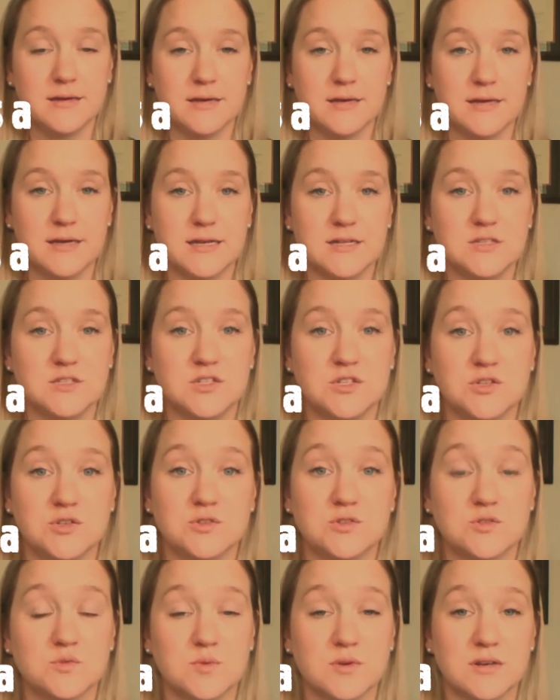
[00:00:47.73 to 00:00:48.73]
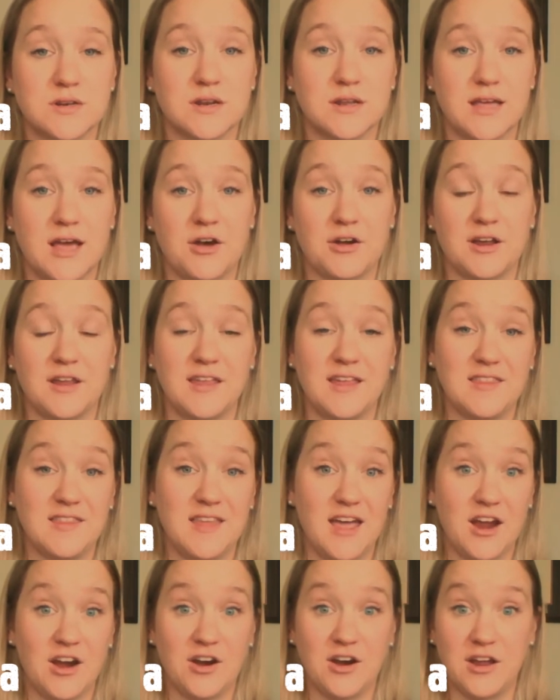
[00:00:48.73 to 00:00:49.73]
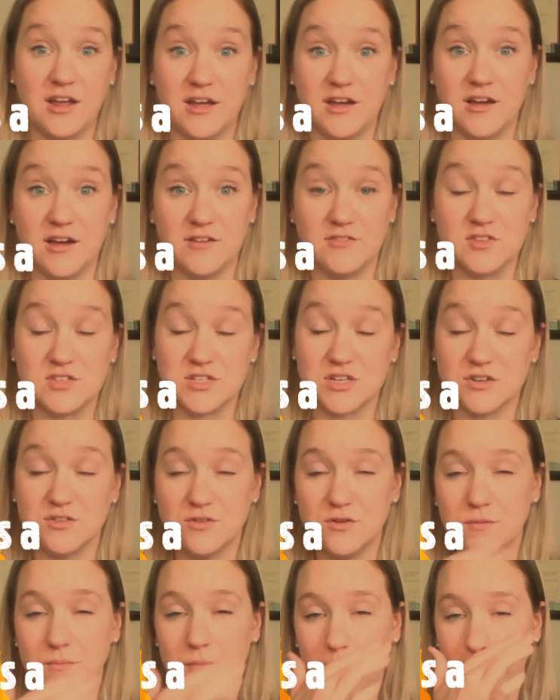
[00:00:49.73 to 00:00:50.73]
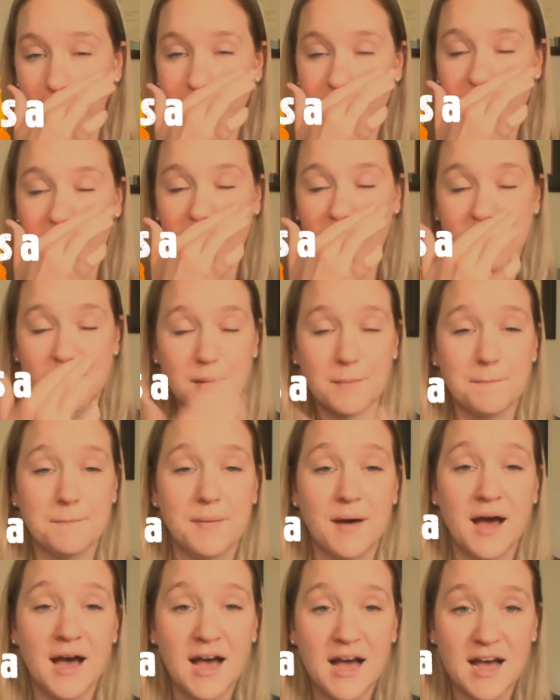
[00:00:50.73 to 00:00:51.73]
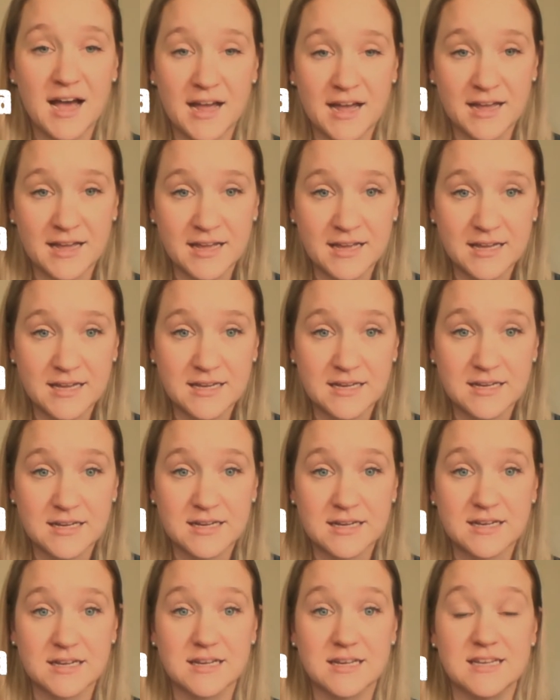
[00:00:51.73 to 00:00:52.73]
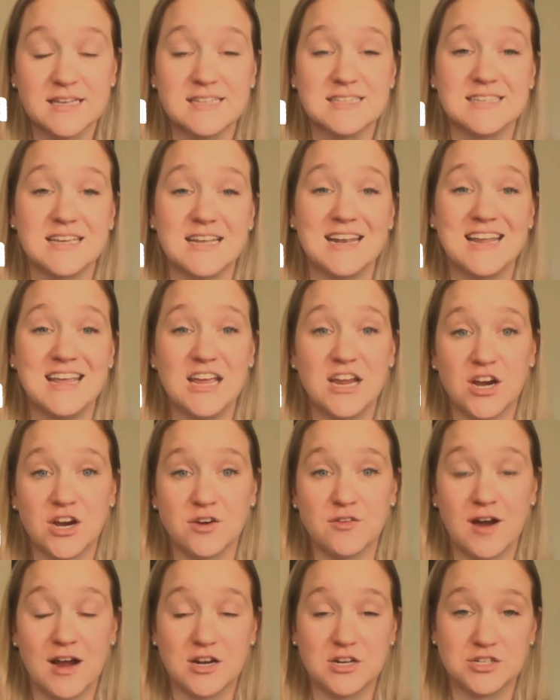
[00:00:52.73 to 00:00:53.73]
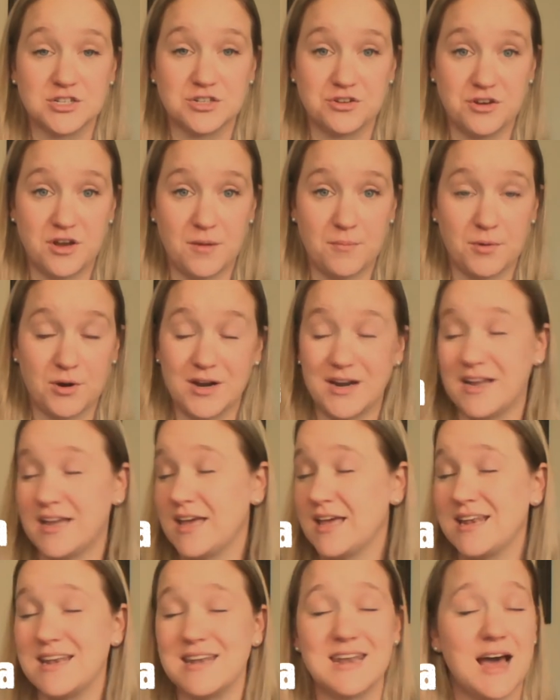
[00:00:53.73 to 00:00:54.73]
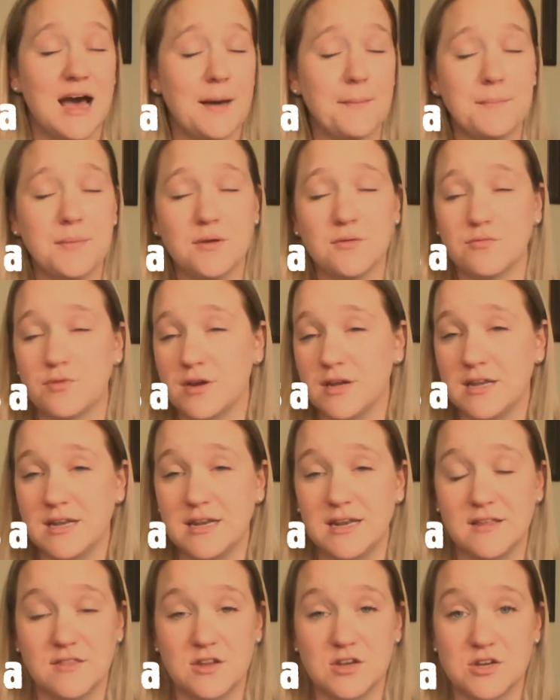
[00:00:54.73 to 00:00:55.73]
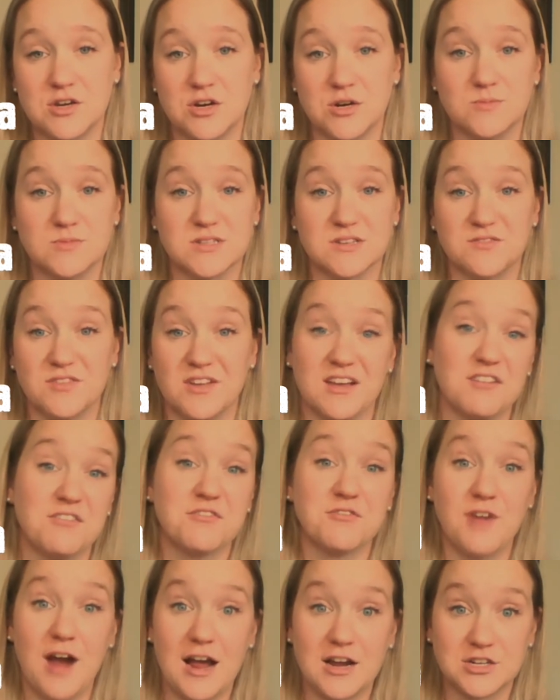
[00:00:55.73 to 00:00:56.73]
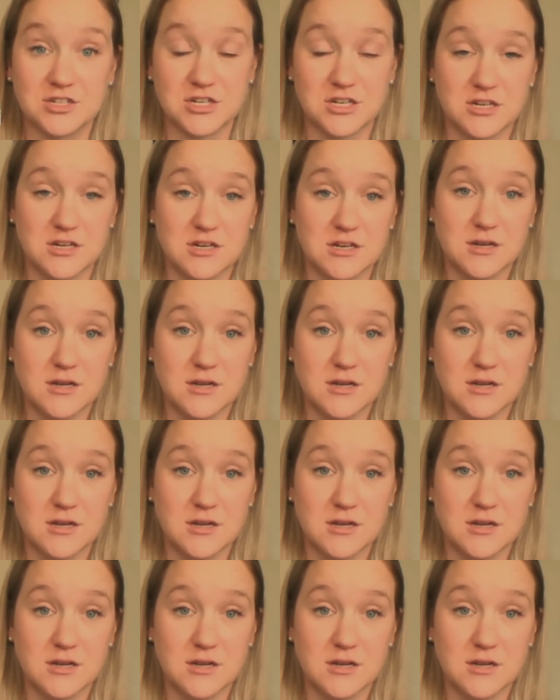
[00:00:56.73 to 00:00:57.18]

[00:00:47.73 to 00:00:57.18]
It's used when calculating the area of a circle. Pi is an irrational number. It cannot be written in the terms of like a fraction.